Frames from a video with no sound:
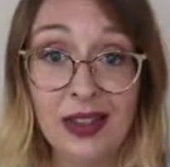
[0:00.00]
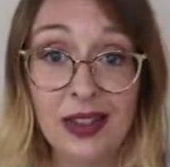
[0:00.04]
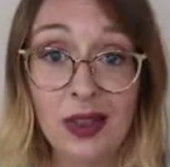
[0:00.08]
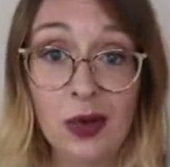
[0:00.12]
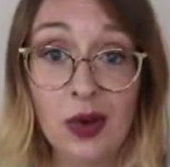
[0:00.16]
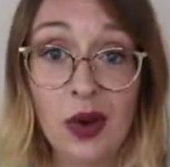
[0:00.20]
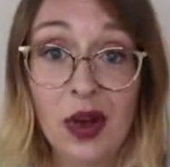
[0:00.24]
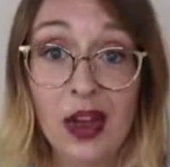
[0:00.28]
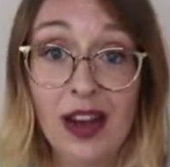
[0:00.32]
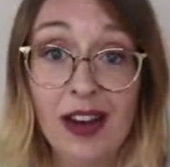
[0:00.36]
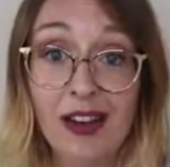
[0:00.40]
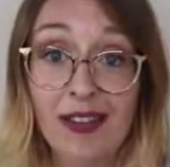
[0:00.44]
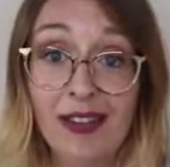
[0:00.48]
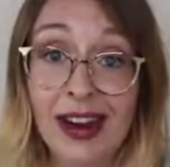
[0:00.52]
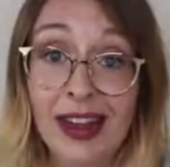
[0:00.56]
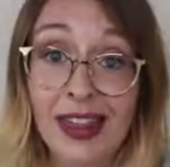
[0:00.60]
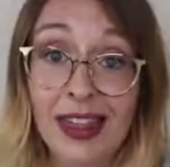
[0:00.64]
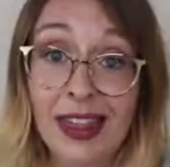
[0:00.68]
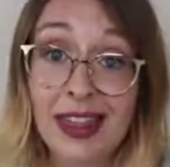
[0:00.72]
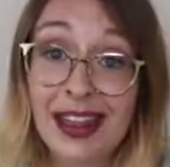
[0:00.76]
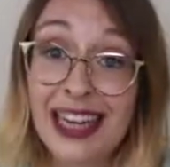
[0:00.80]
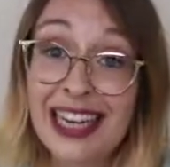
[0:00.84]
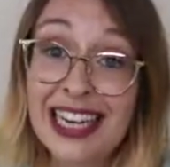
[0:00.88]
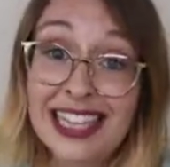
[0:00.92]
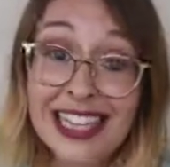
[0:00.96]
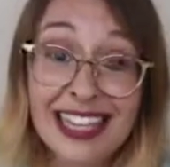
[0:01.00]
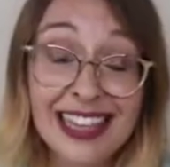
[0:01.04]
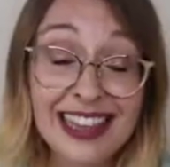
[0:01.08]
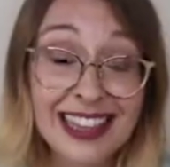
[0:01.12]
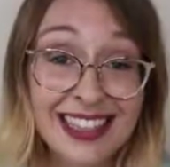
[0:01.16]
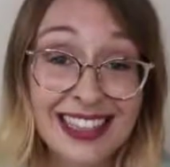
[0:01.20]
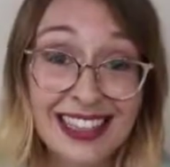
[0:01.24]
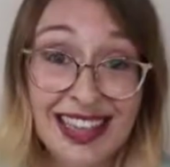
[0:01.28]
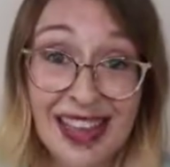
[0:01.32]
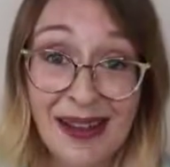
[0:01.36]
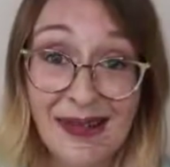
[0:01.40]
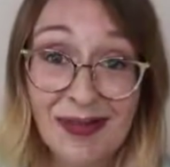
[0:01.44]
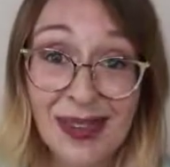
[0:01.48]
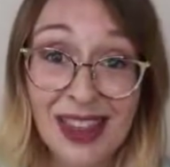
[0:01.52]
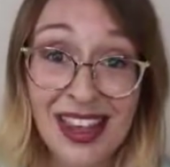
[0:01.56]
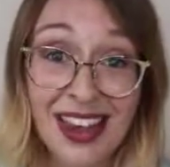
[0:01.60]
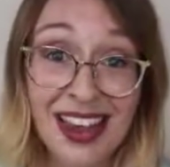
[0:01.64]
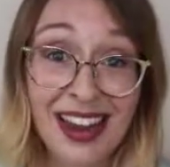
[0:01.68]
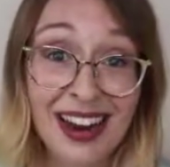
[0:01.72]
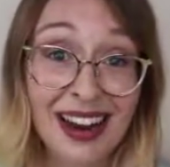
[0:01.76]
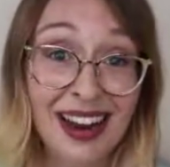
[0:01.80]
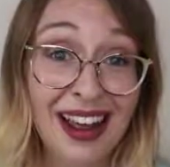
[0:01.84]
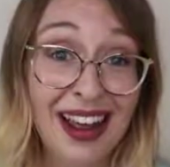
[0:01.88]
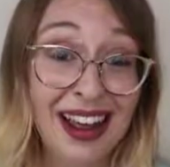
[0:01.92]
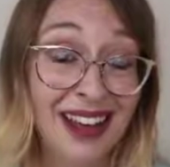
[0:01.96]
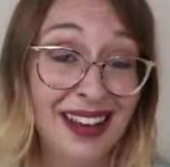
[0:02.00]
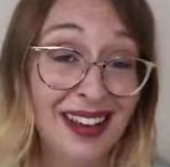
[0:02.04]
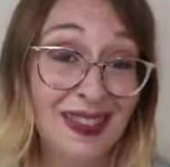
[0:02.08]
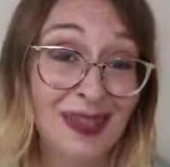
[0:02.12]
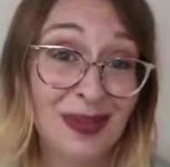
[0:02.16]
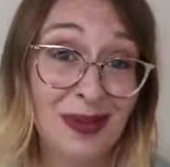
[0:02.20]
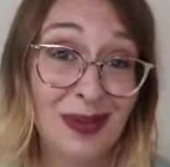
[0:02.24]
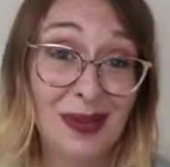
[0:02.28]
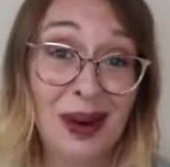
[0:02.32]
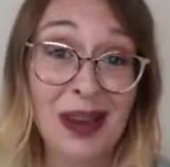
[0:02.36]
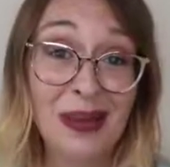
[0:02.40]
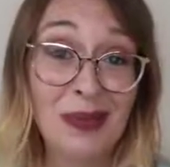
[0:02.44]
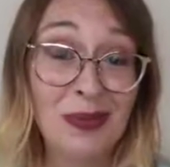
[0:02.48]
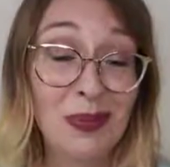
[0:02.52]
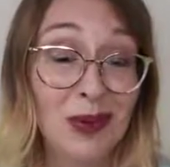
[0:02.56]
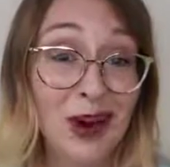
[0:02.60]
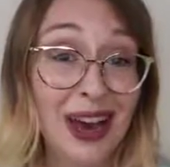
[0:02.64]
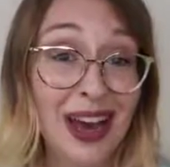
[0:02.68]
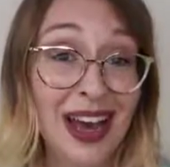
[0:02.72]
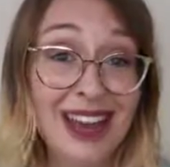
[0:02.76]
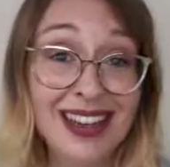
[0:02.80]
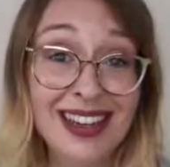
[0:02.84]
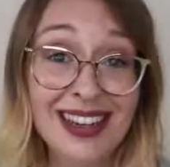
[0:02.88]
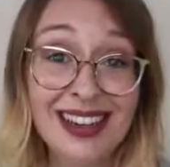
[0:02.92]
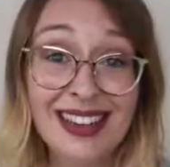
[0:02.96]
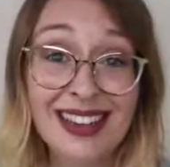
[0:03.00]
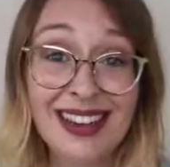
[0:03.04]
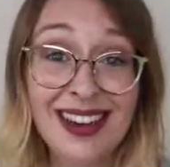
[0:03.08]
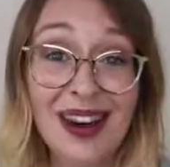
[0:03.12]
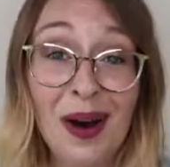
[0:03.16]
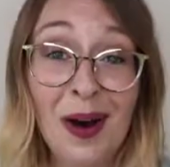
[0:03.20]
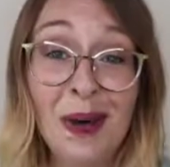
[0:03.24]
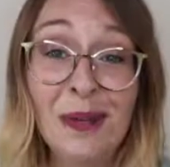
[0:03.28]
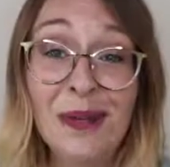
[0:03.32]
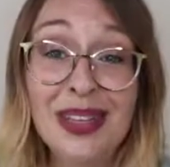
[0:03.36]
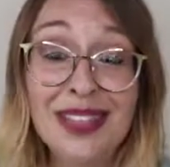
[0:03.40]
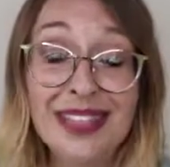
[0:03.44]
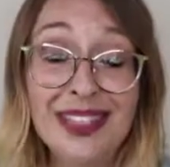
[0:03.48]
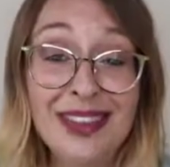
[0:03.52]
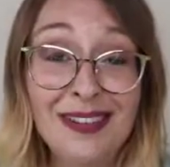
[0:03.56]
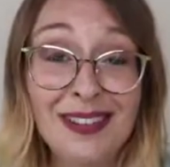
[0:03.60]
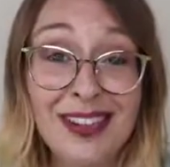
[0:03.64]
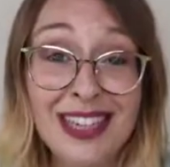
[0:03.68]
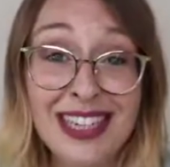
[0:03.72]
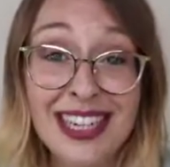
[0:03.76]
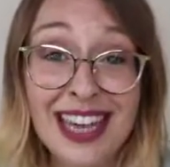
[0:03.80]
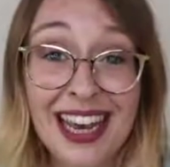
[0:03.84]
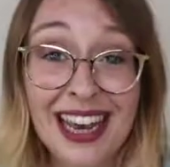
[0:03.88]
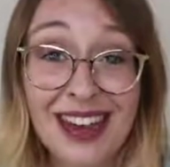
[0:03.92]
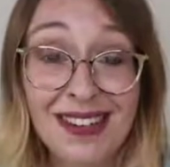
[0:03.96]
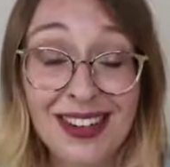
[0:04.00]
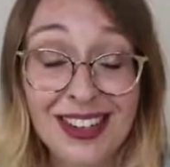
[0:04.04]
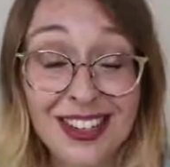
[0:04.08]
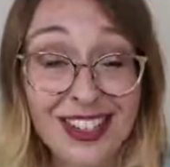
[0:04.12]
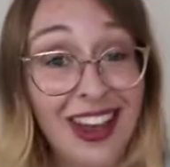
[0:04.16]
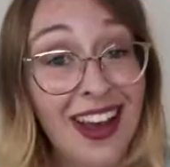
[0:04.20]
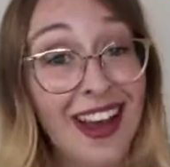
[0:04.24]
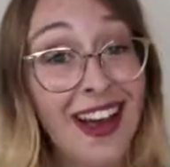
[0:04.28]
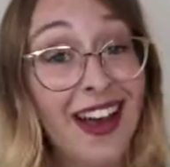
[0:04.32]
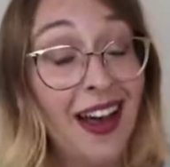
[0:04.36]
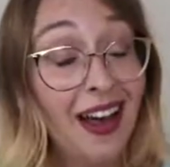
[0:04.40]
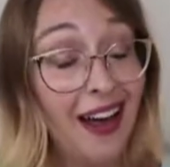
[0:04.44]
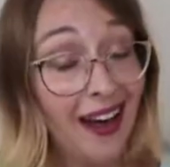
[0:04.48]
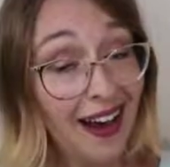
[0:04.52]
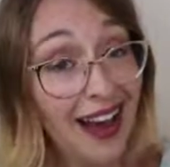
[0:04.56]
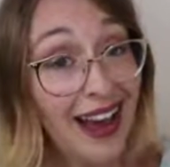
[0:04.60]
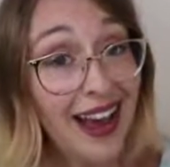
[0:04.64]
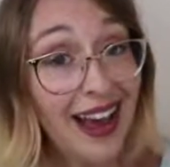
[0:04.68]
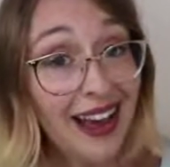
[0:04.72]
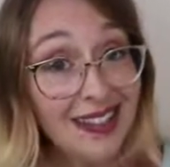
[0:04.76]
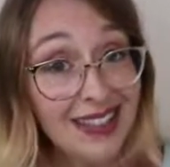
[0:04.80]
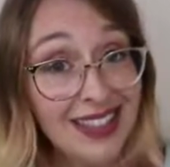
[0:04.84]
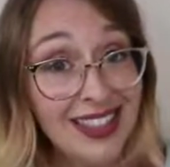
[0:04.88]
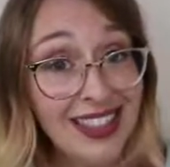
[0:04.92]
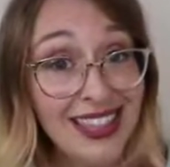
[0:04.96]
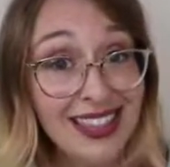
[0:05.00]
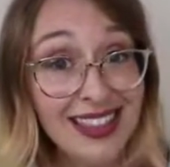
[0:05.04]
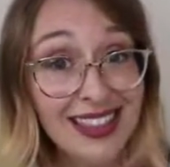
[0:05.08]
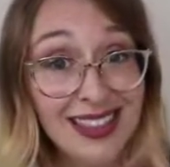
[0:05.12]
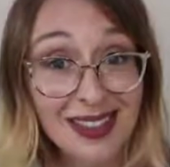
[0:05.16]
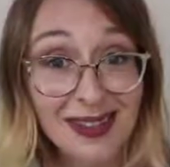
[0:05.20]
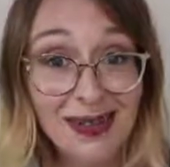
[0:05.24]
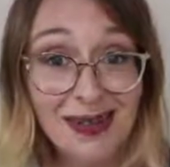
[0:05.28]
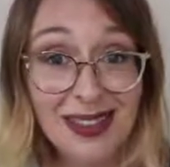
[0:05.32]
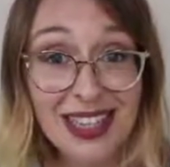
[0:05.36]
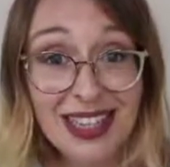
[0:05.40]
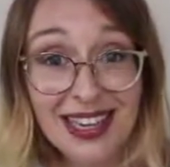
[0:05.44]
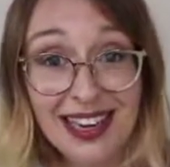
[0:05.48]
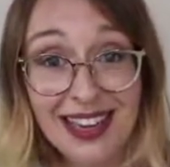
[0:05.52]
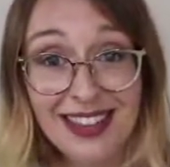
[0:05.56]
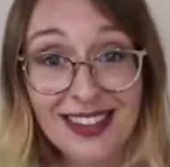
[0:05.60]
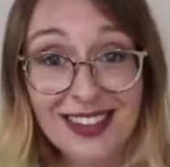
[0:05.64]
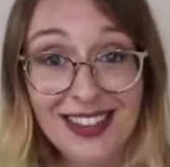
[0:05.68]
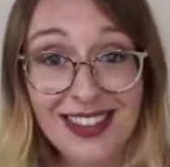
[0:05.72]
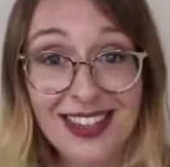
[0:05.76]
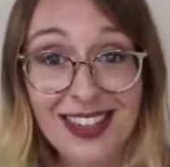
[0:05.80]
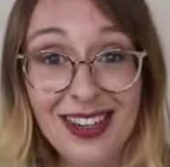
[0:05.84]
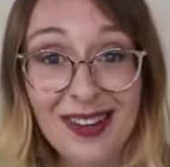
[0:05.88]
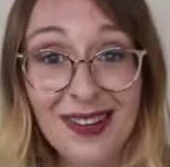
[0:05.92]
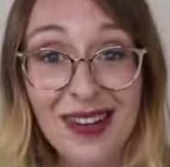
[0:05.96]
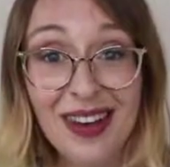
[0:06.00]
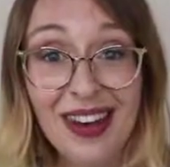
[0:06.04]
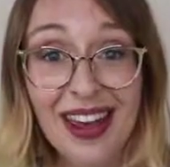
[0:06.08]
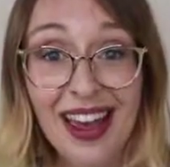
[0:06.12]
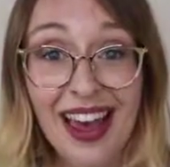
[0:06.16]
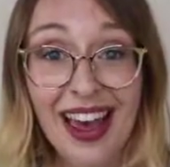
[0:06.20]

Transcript: So rather than eating the same thing like white bread and hummus every day, which I have seen some teenagers do,